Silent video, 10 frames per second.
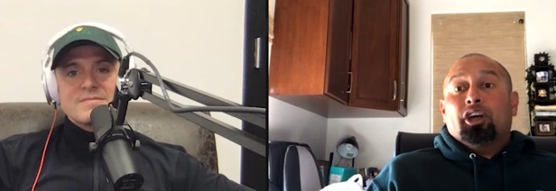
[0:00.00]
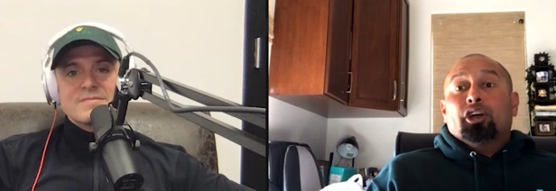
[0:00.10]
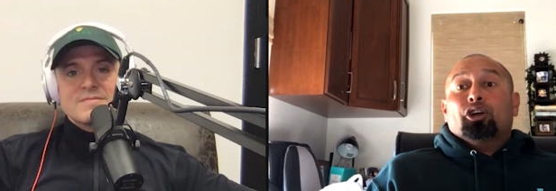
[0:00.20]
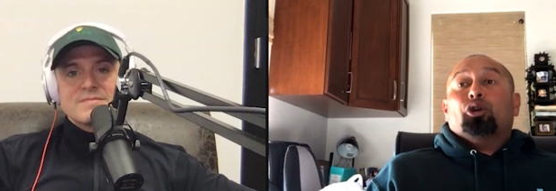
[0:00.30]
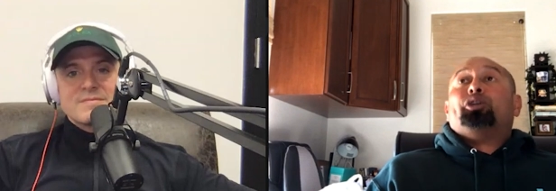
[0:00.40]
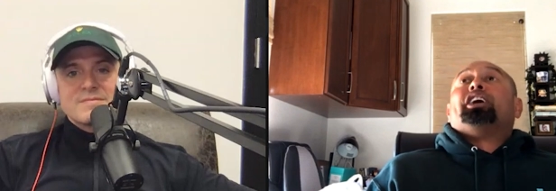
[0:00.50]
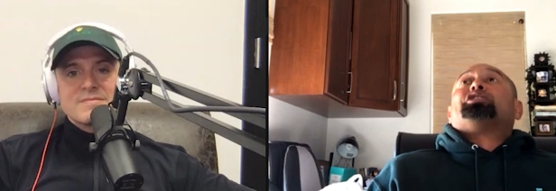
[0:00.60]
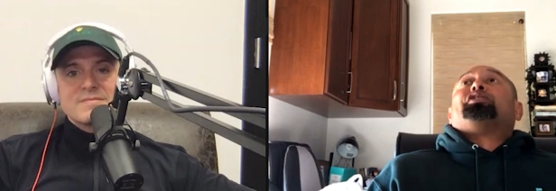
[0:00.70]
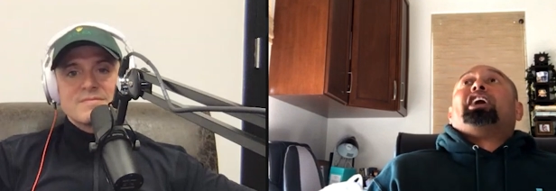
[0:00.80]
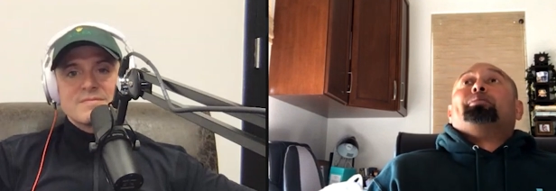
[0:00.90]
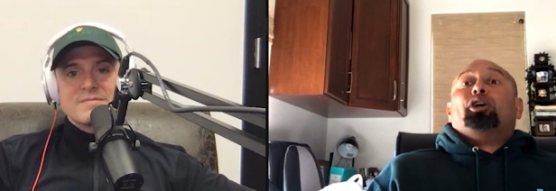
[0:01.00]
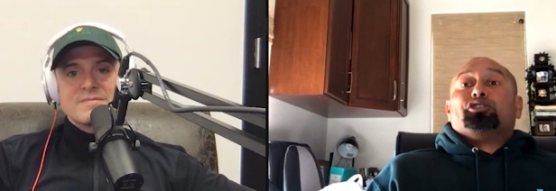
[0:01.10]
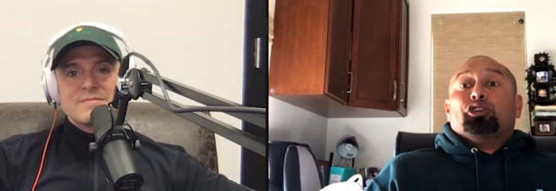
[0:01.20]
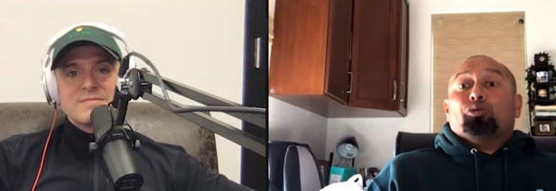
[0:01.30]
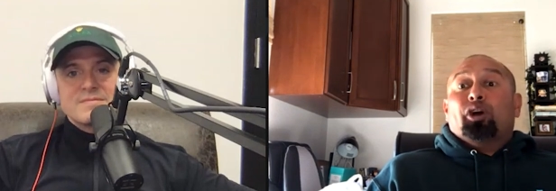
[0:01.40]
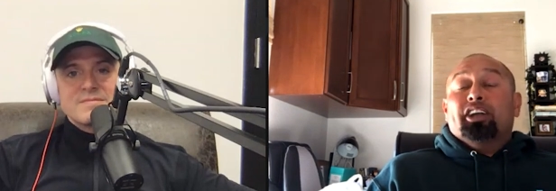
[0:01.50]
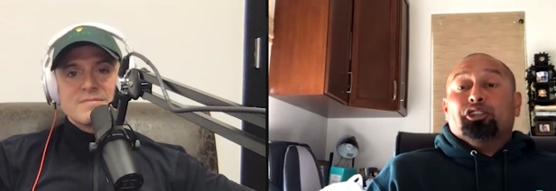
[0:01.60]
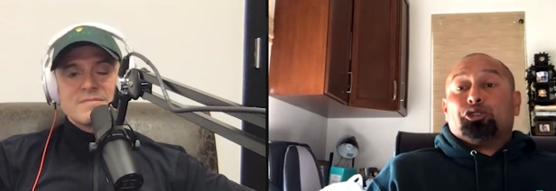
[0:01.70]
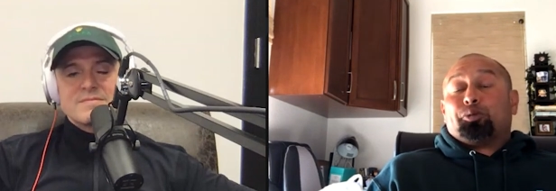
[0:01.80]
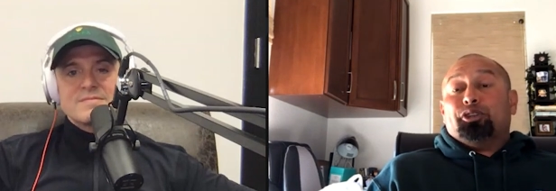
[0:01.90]
Speaker 1: go catch fly balls and run and
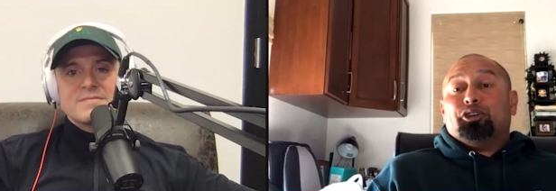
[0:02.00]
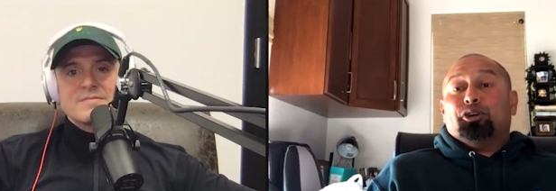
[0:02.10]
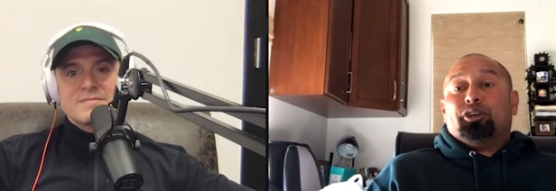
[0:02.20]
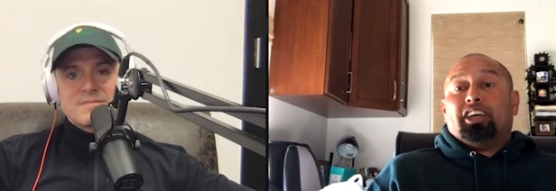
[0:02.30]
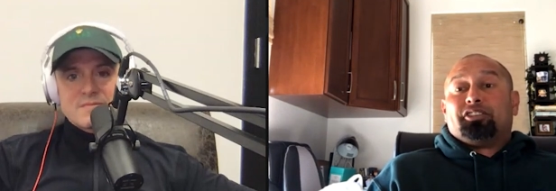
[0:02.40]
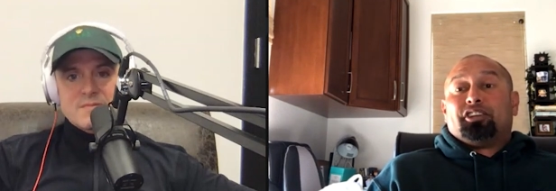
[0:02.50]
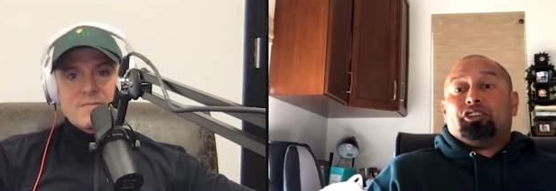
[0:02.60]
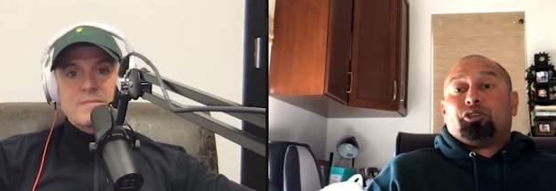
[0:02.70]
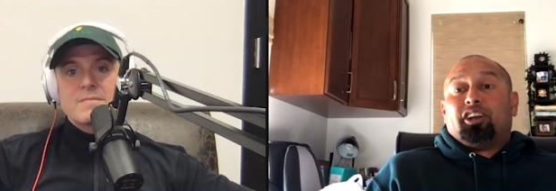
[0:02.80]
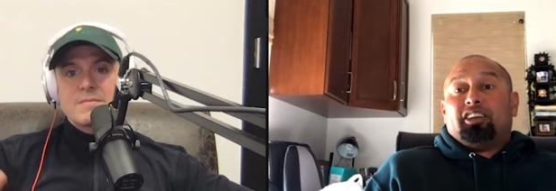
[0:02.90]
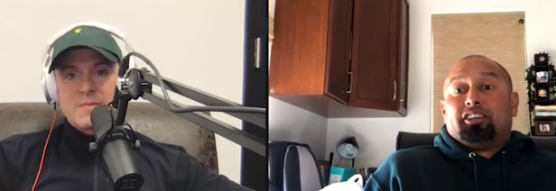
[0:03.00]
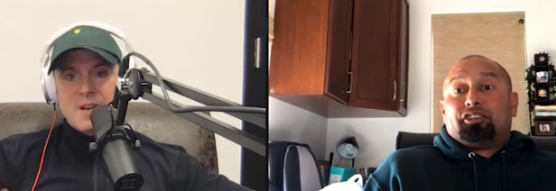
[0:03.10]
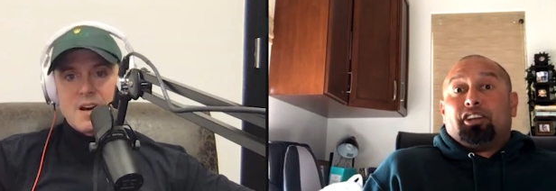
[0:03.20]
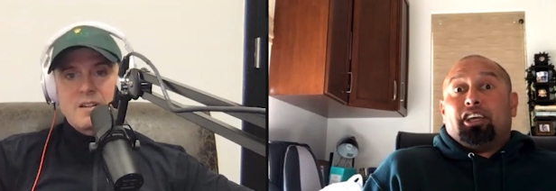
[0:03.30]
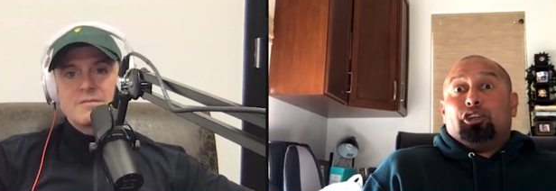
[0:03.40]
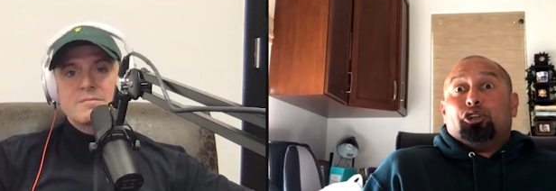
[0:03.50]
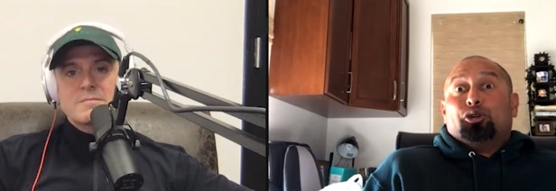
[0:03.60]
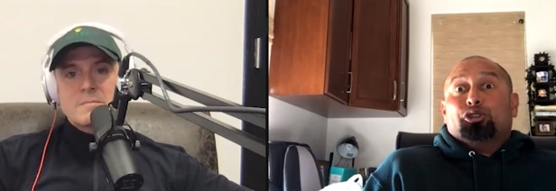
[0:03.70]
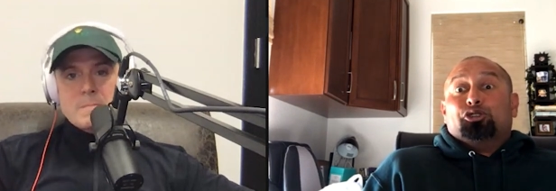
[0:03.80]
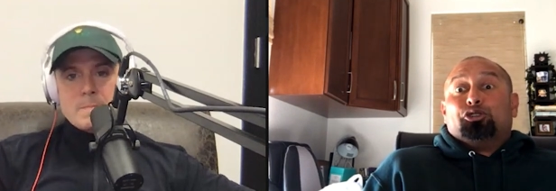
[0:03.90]
sprint to go catch it and try to catch yeah. it, like, you're doing
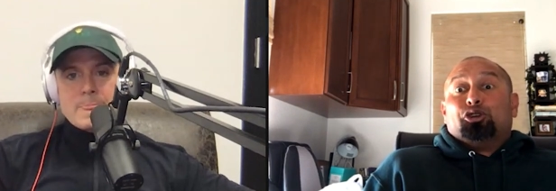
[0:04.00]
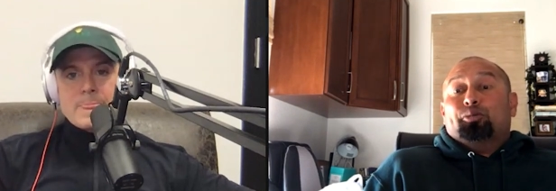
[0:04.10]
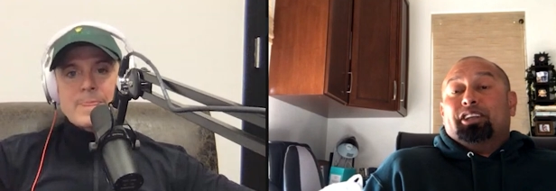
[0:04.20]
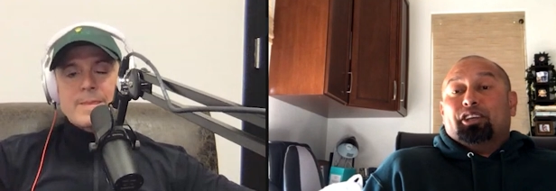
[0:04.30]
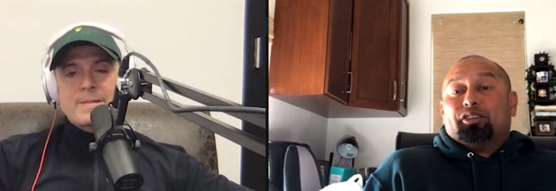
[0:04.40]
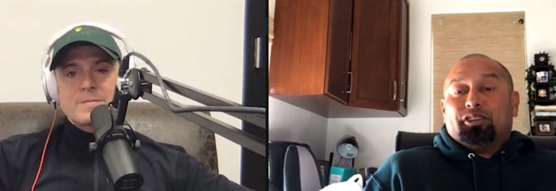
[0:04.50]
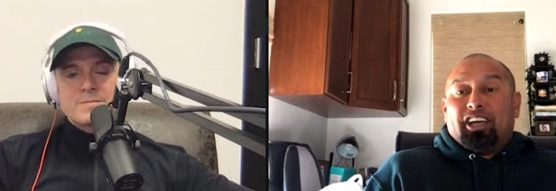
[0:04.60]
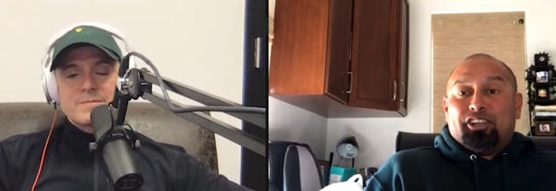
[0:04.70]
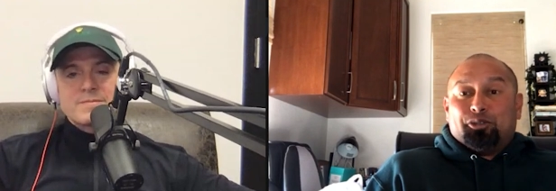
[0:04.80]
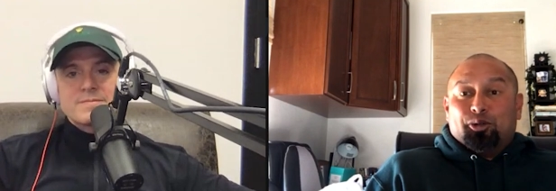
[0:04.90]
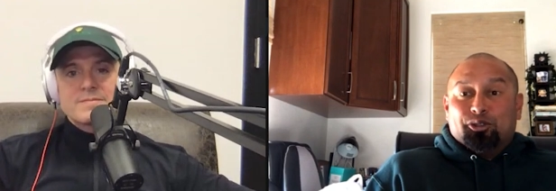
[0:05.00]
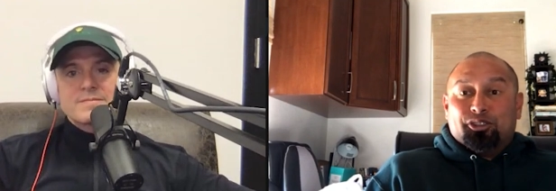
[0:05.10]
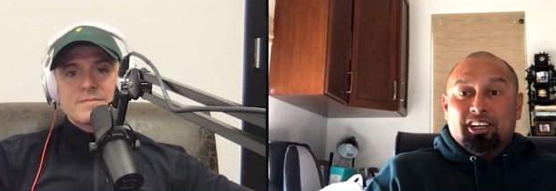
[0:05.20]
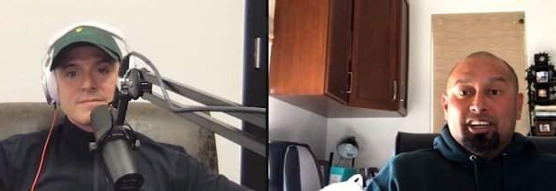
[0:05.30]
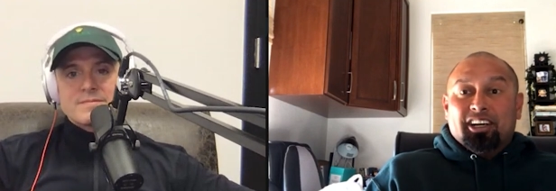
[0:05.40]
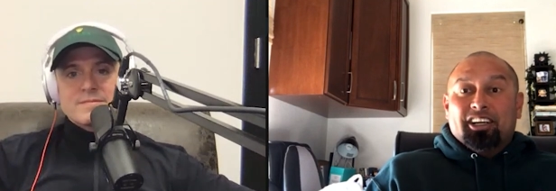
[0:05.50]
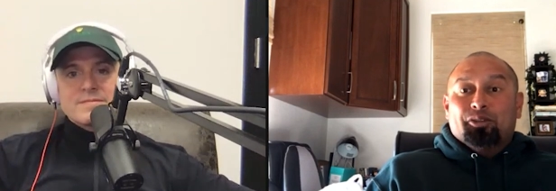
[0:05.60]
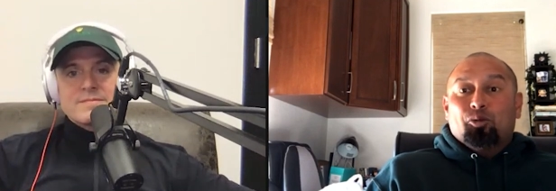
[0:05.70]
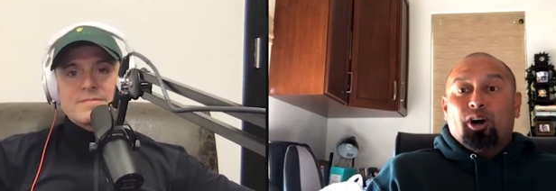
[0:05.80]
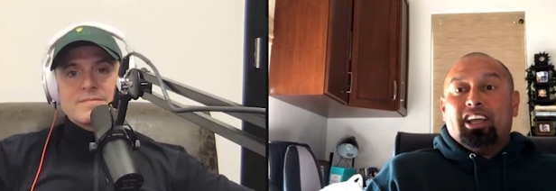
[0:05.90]
so many different tangibles in
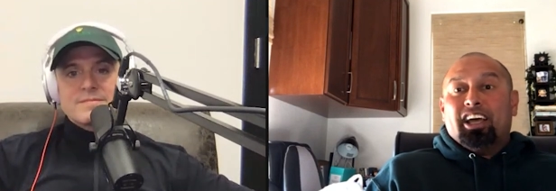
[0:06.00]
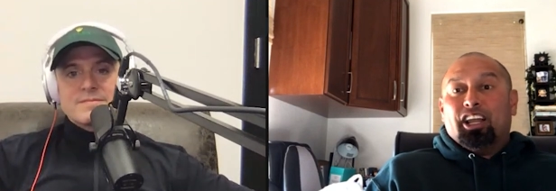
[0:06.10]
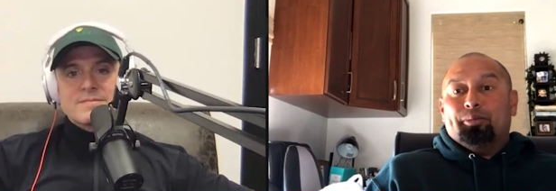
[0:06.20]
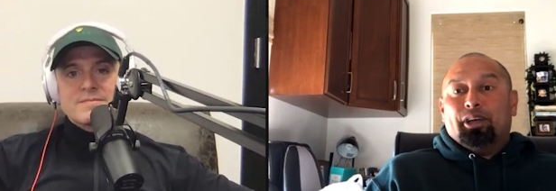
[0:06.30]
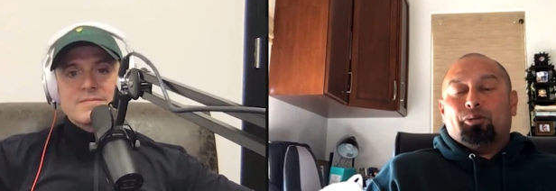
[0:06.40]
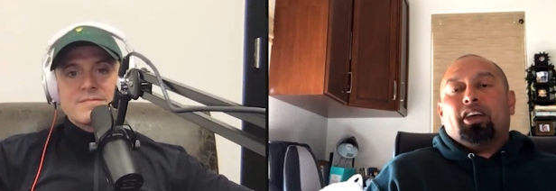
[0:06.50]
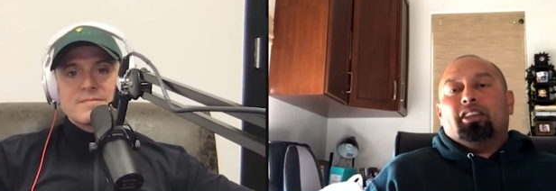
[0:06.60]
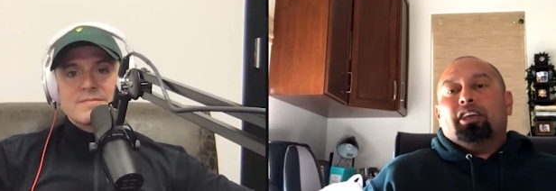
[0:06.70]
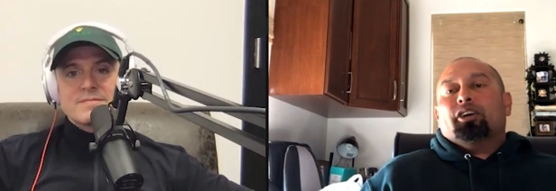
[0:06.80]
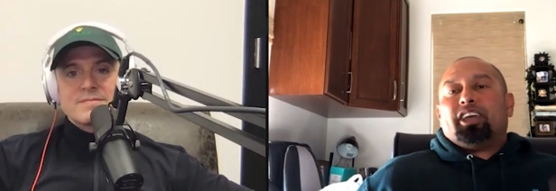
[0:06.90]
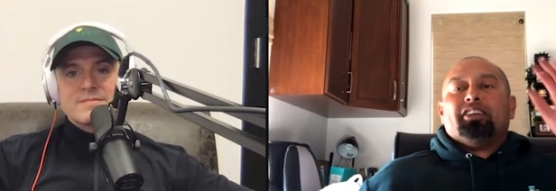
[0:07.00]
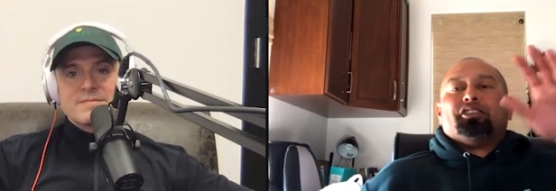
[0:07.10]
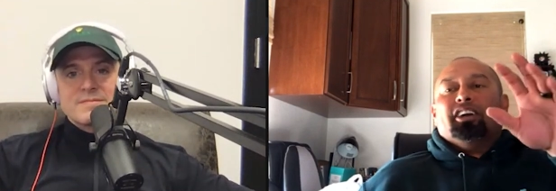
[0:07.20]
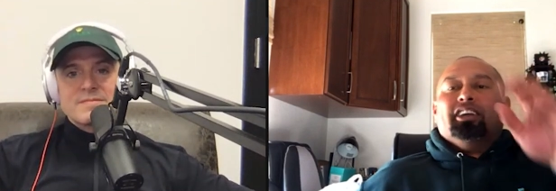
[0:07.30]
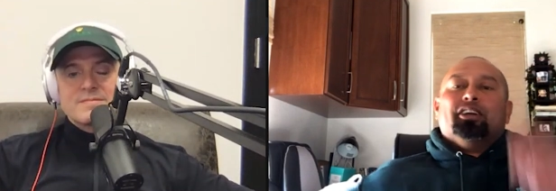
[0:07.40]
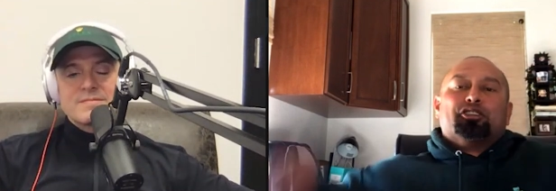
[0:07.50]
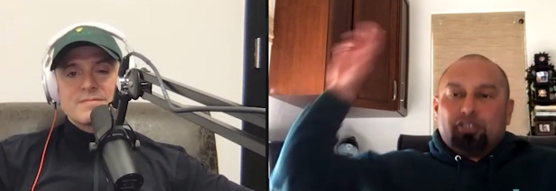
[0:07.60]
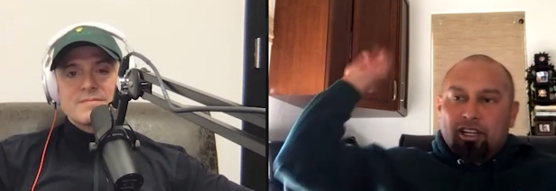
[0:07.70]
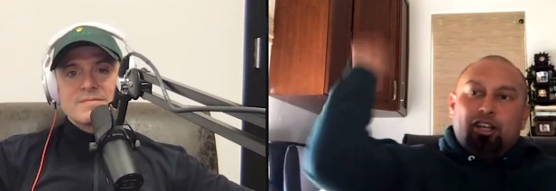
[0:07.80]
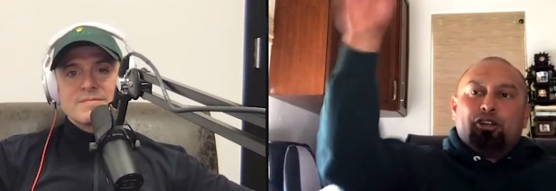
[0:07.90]
one element rather than, okay, son, here's
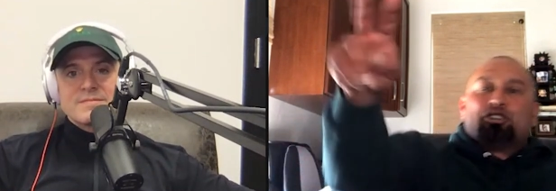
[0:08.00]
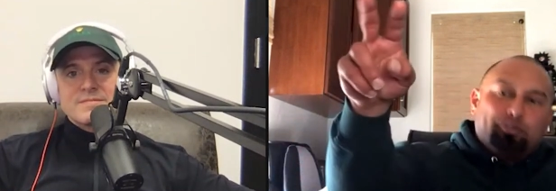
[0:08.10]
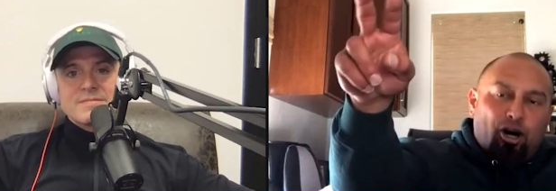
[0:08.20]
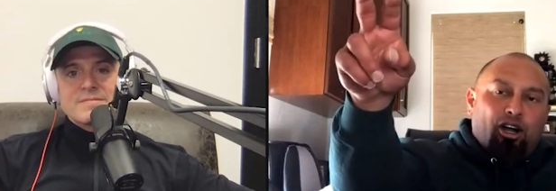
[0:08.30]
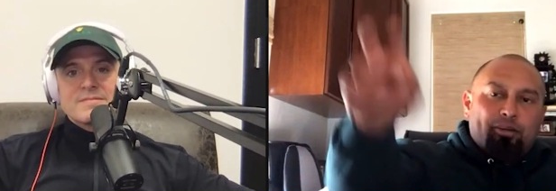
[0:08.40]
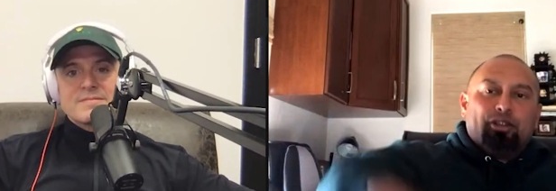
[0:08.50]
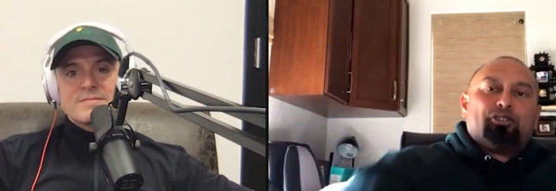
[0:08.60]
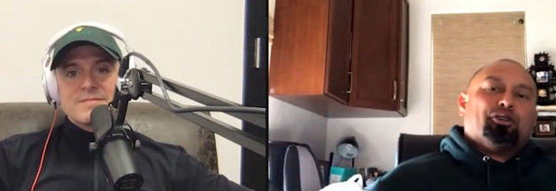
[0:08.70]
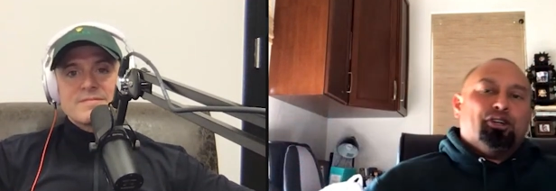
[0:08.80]
here's the ball, let me throw it to